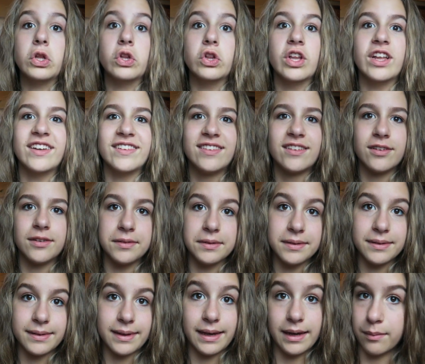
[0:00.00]
Let's turn
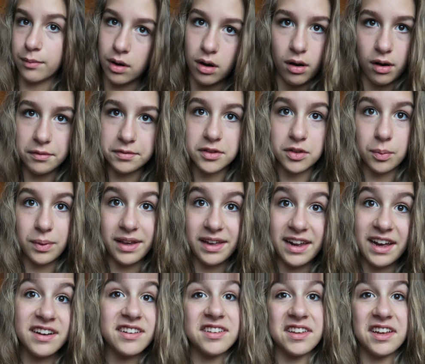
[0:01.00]
this camera off so we
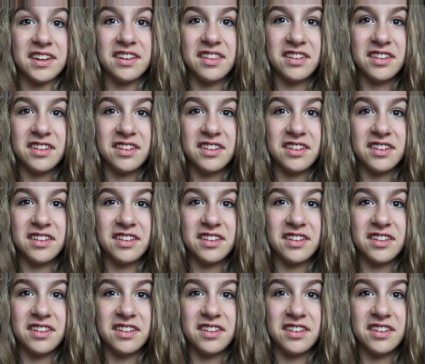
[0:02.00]
can actually get